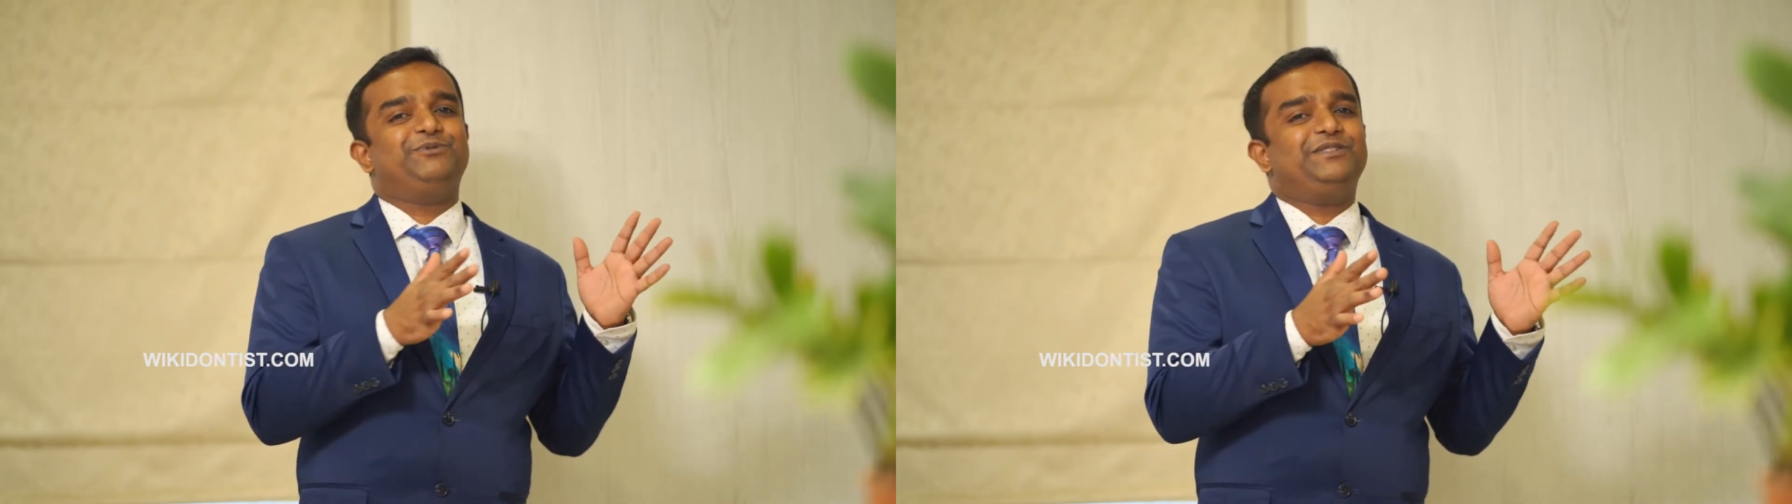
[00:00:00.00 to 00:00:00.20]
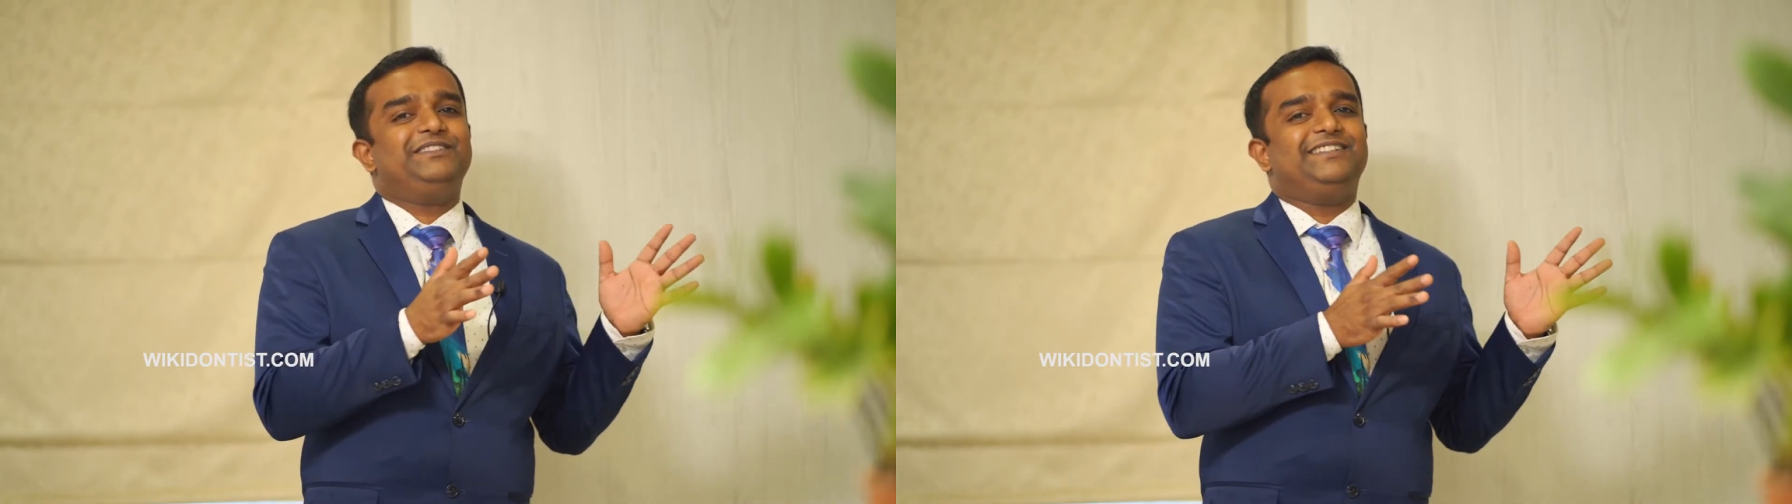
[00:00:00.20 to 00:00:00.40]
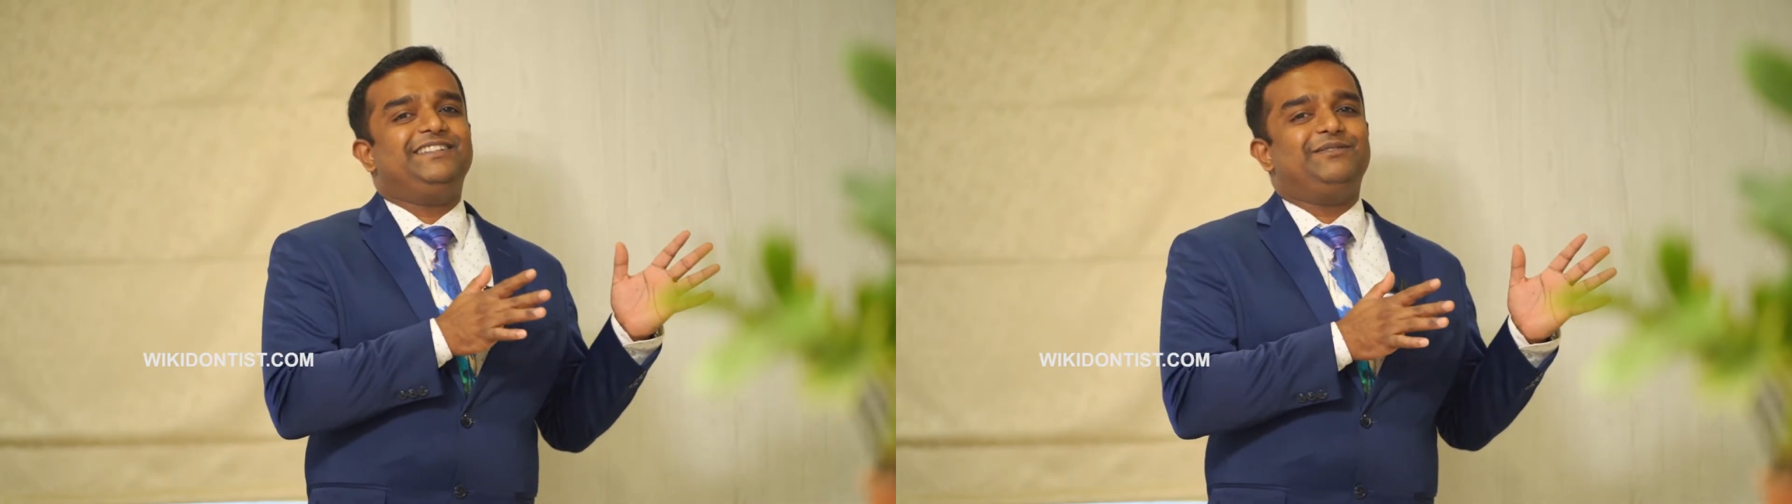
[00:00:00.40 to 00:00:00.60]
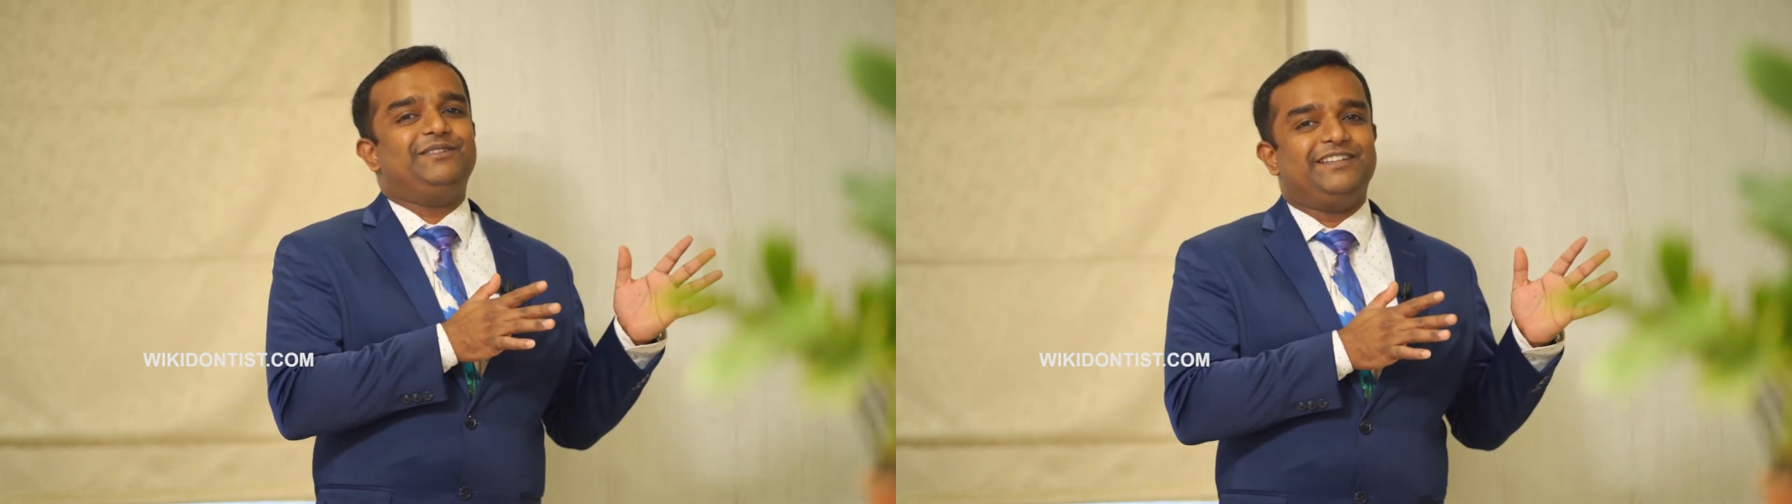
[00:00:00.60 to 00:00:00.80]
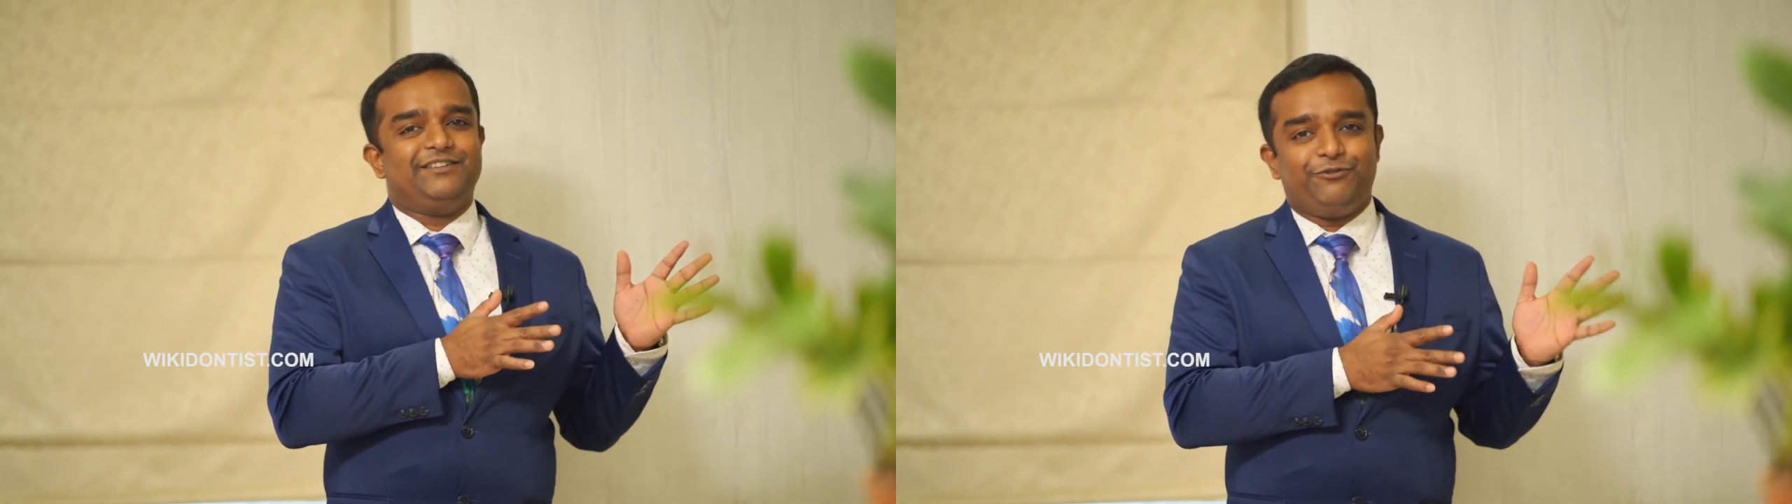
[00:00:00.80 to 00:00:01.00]
moving then it
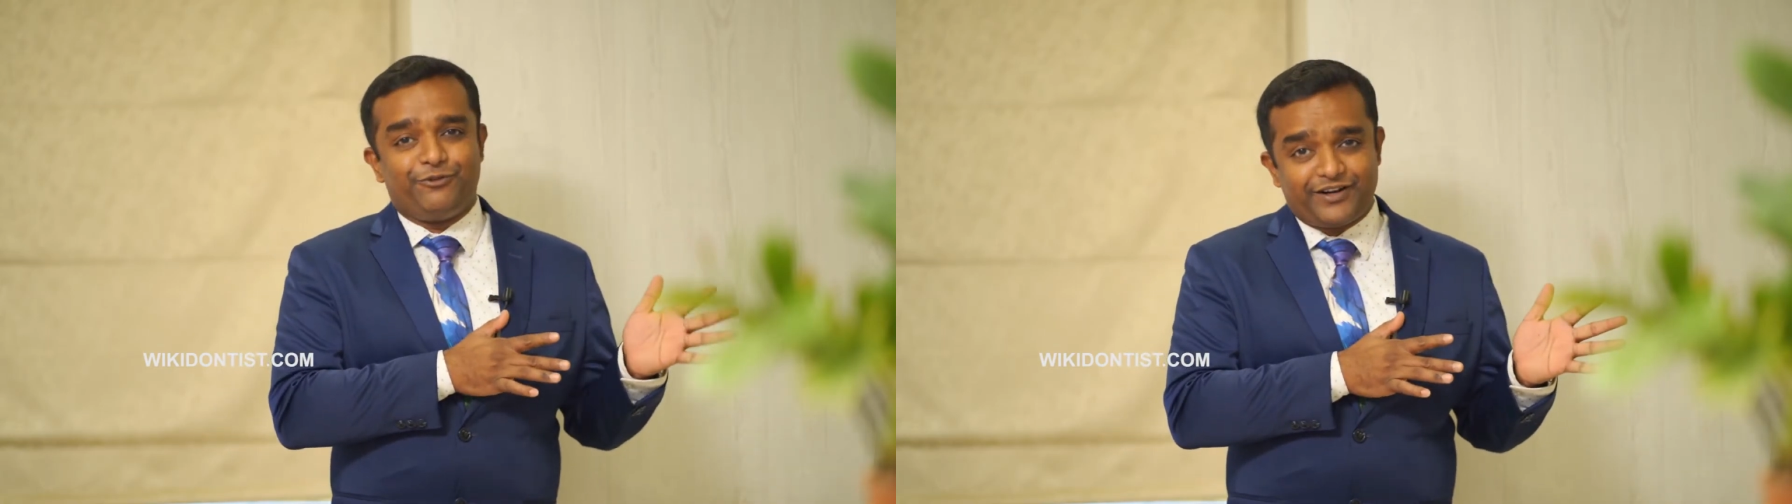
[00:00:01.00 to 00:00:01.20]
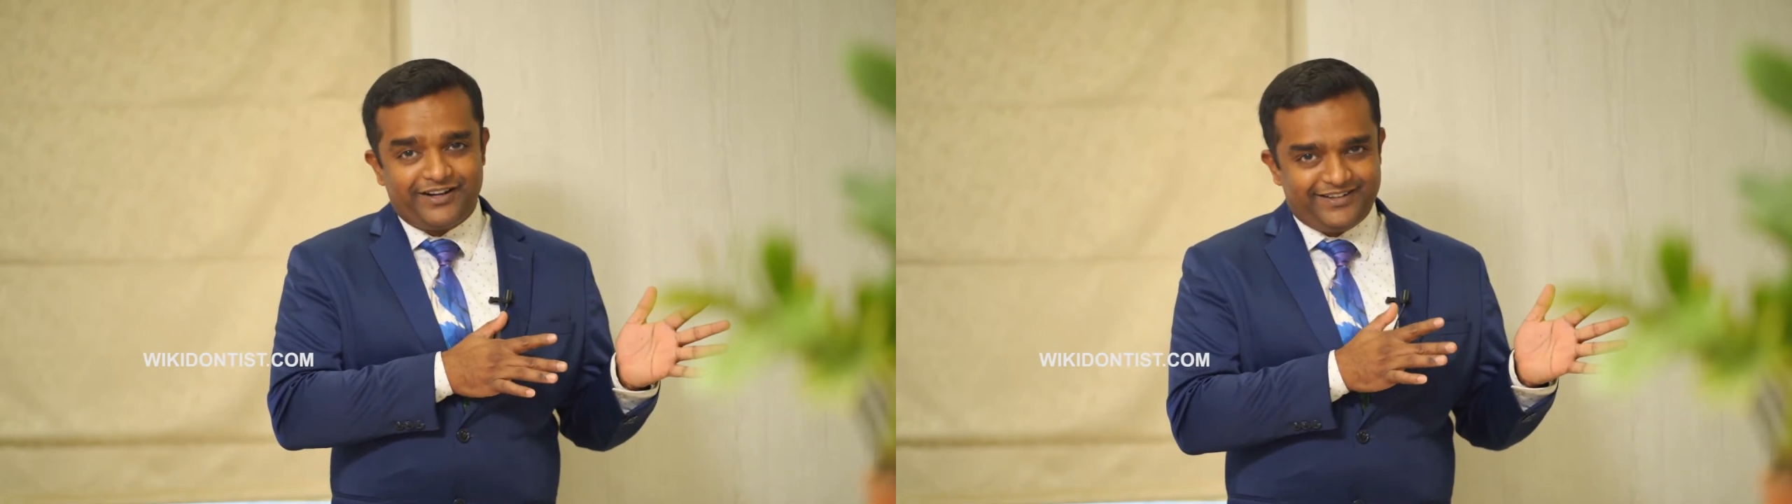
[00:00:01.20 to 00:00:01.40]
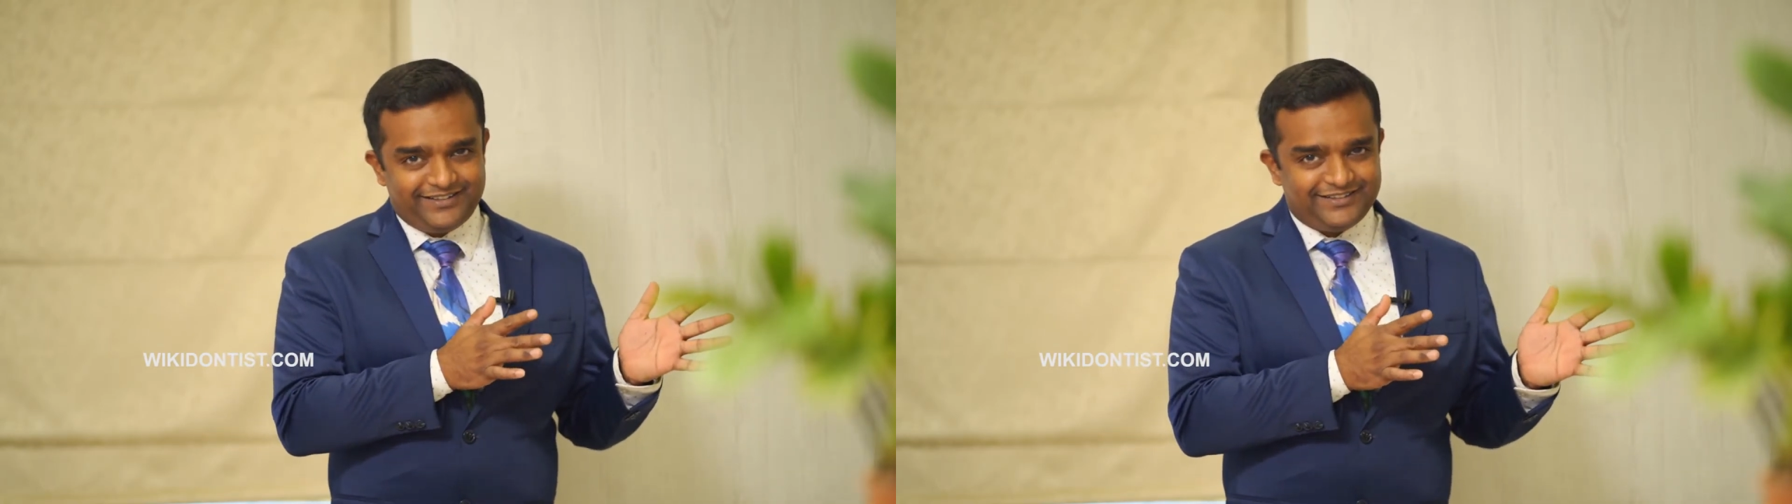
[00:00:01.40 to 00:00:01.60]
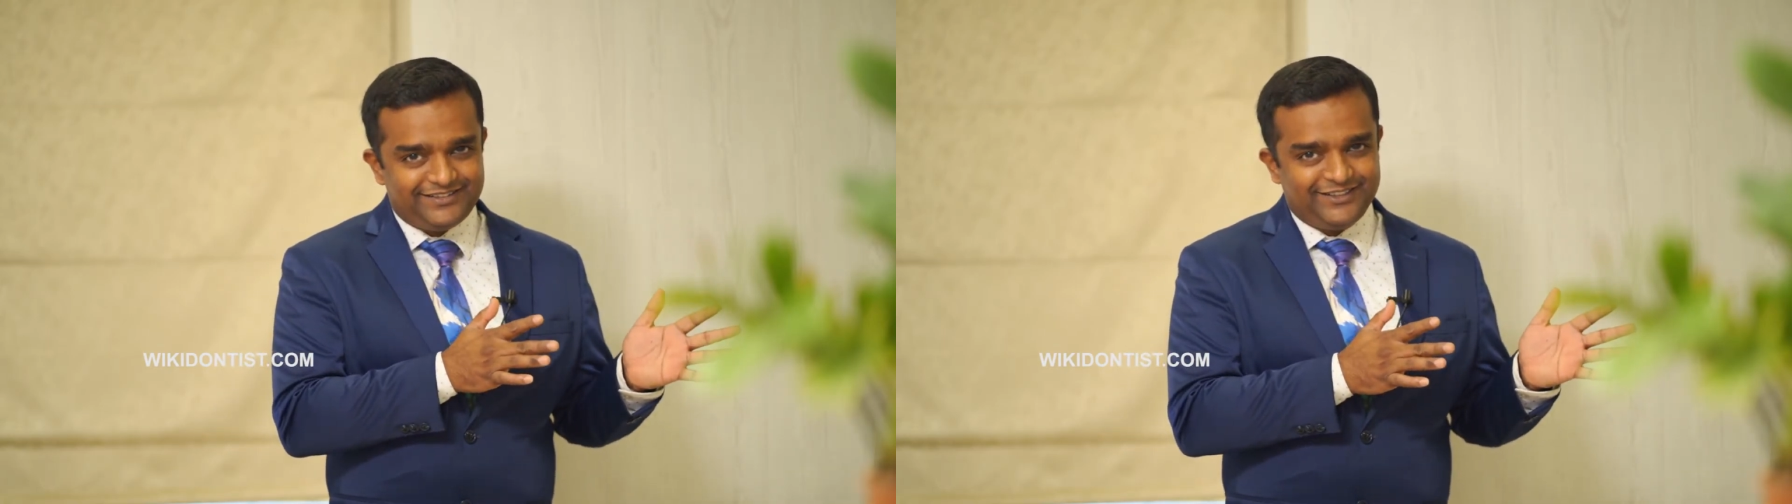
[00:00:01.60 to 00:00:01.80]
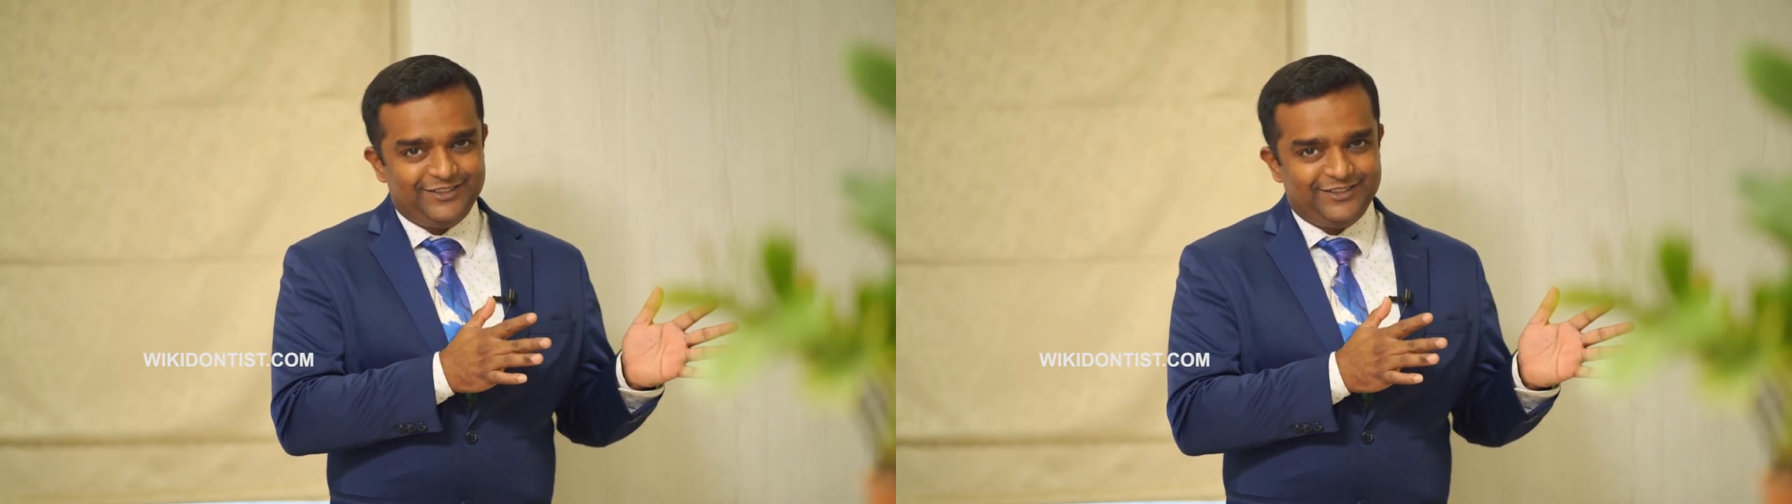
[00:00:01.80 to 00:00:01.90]
will take four aligners